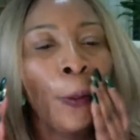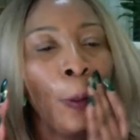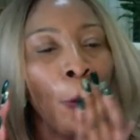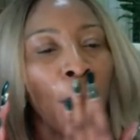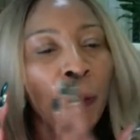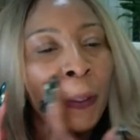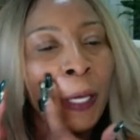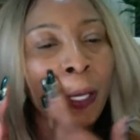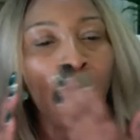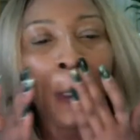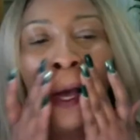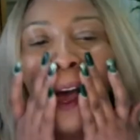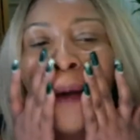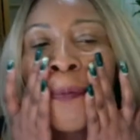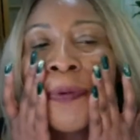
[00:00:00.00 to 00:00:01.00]
Don't forget the
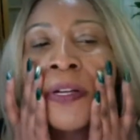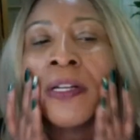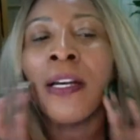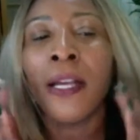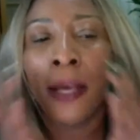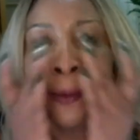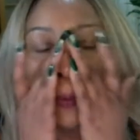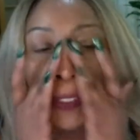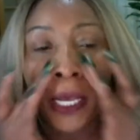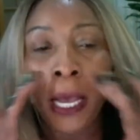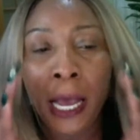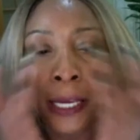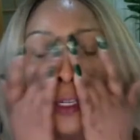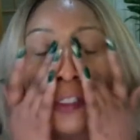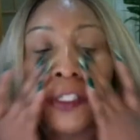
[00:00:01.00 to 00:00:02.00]
upper lips,
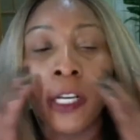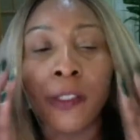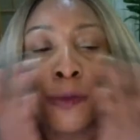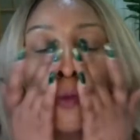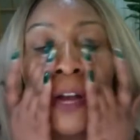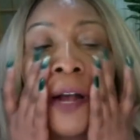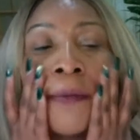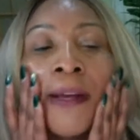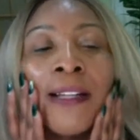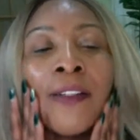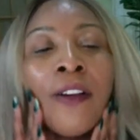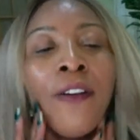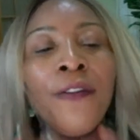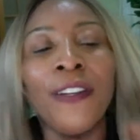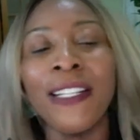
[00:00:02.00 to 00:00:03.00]
and you just rub. And
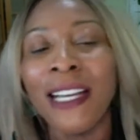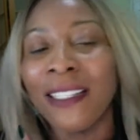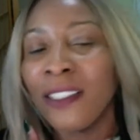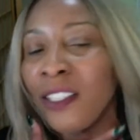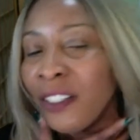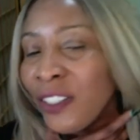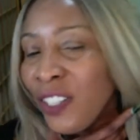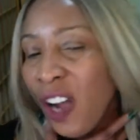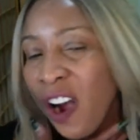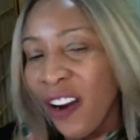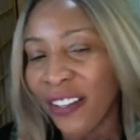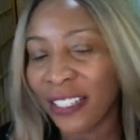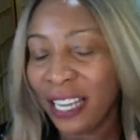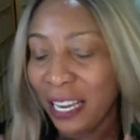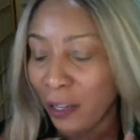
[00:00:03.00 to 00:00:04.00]
don't forget your dark
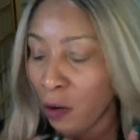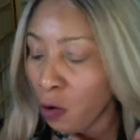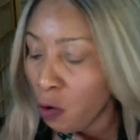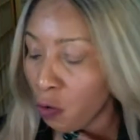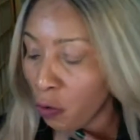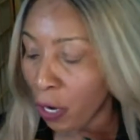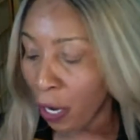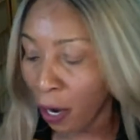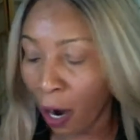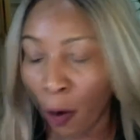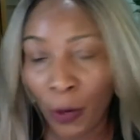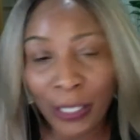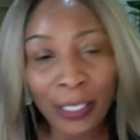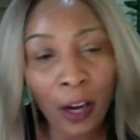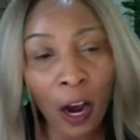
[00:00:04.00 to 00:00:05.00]
neck. Oh,
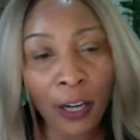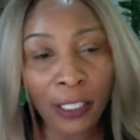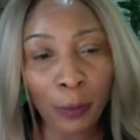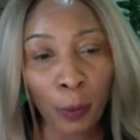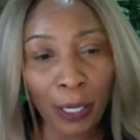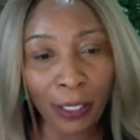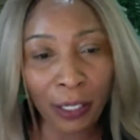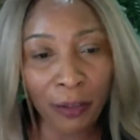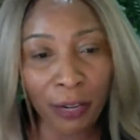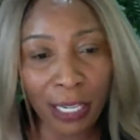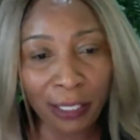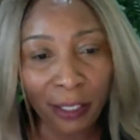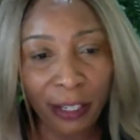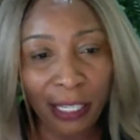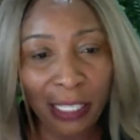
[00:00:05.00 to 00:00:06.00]
our dark spot
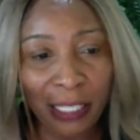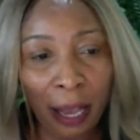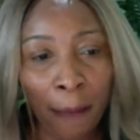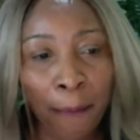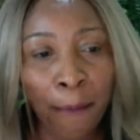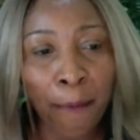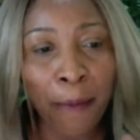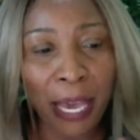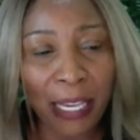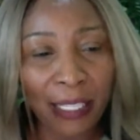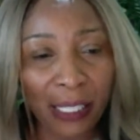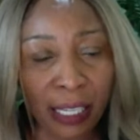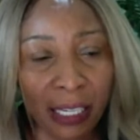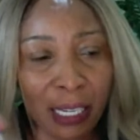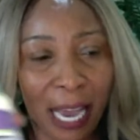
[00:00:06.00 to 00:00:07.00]
corrector is
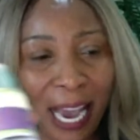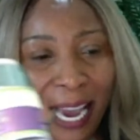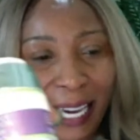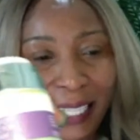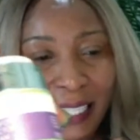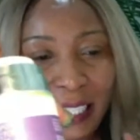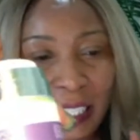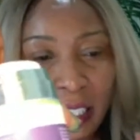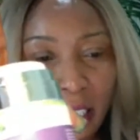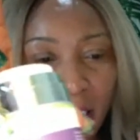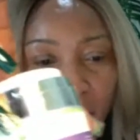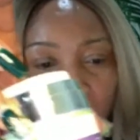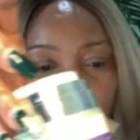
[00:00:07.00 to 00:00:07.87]
amazing, ideal